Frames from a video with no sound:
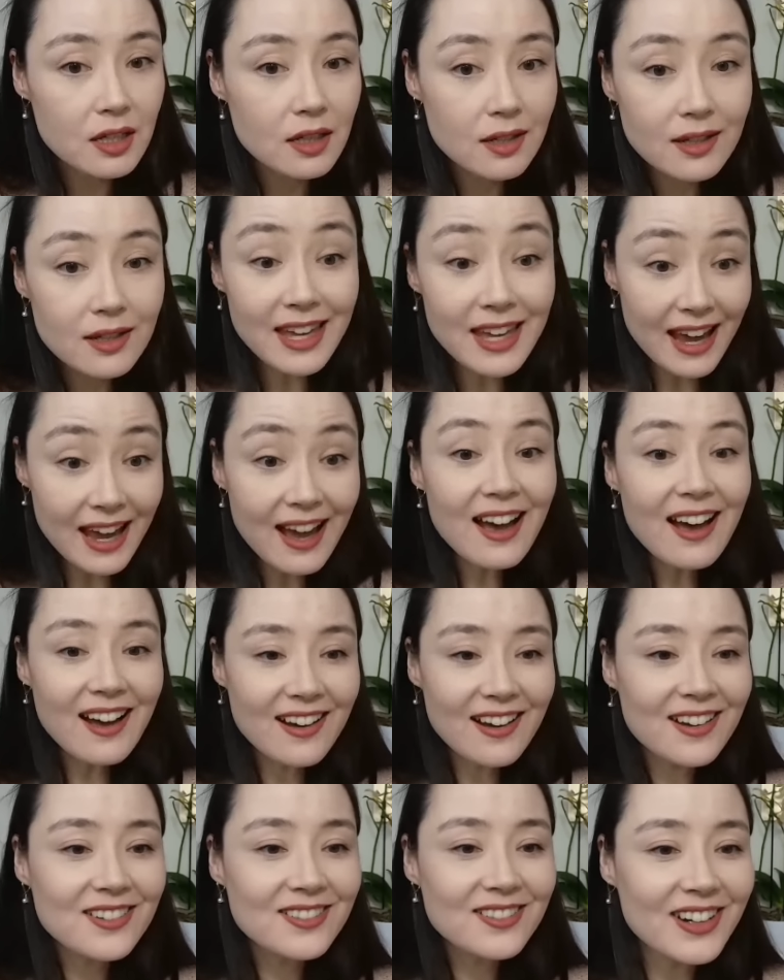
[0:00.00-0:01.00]
Yeah,
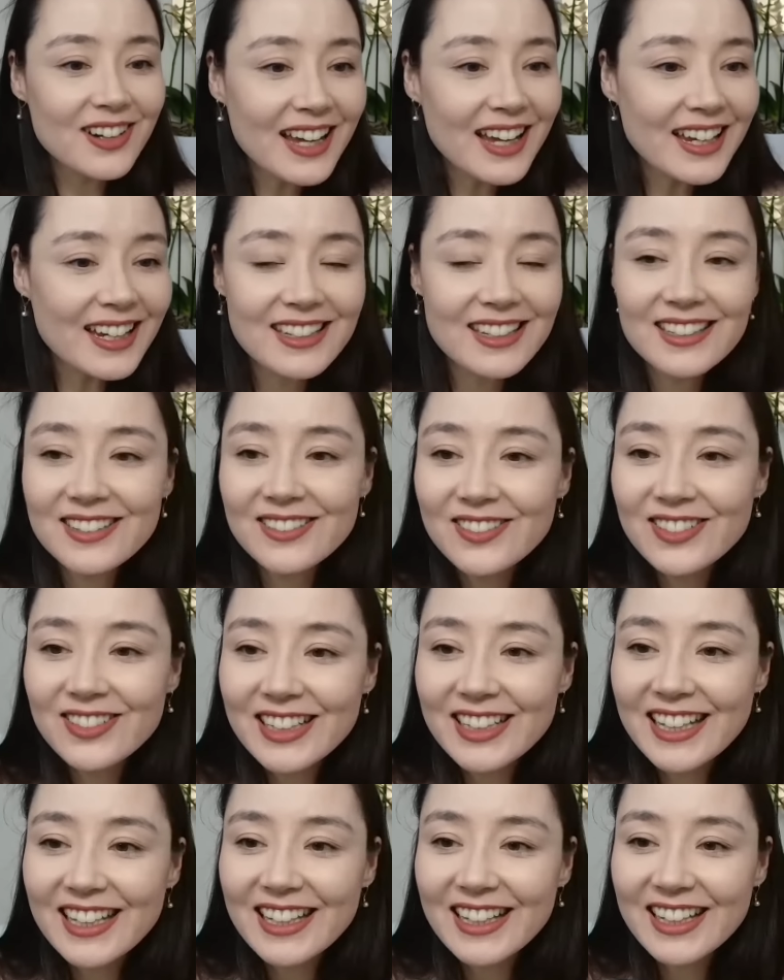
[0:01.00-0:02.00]
great. Really
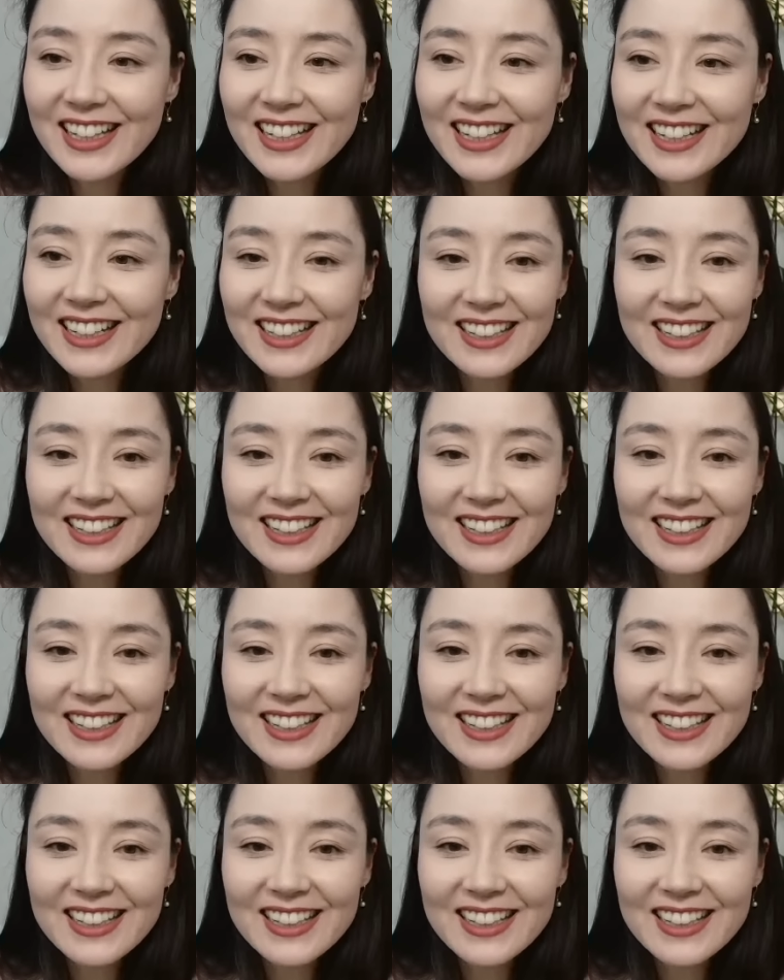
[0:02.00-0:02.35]
good.